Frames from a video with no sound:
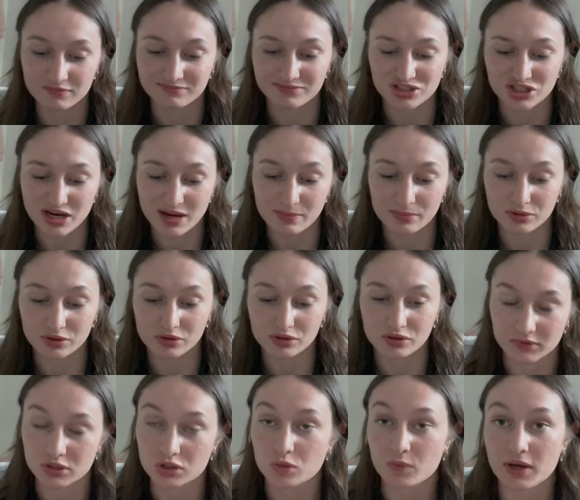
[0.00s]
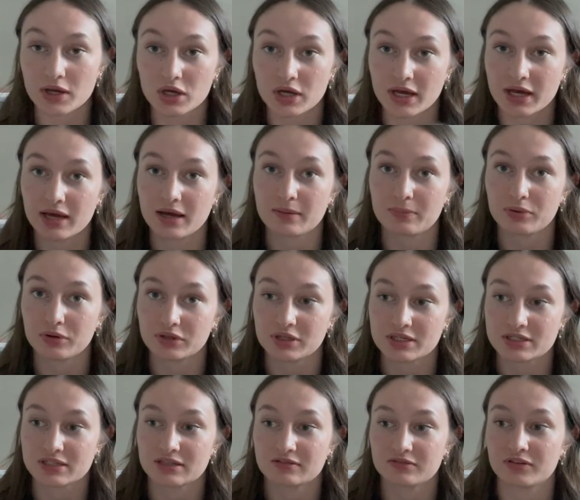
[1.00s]
shampoo. To wet your hair, put
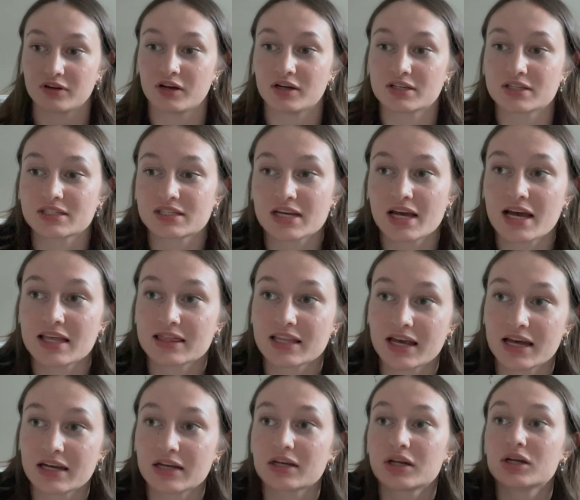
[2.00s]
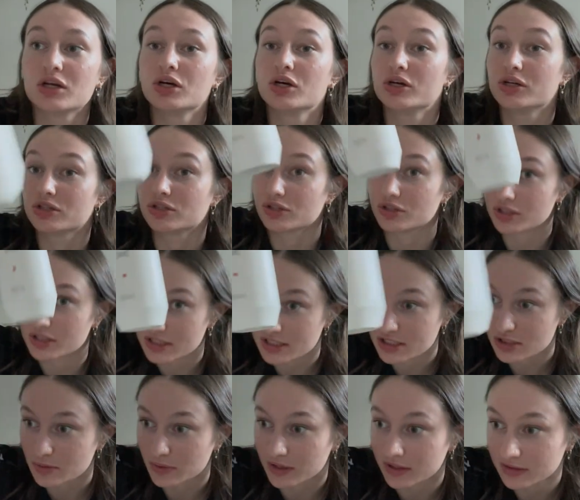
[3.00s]
this in first, and then do this
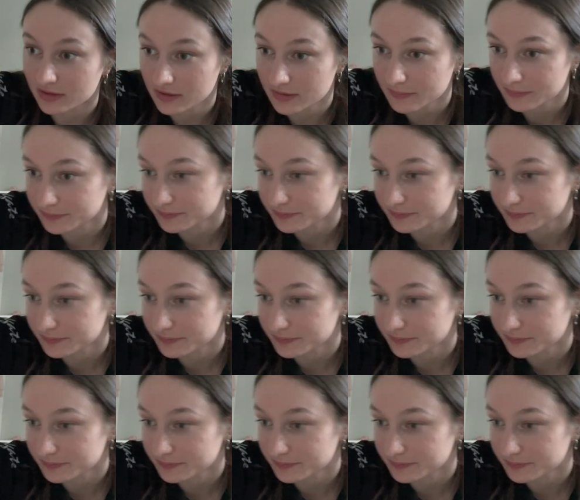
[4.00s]
one.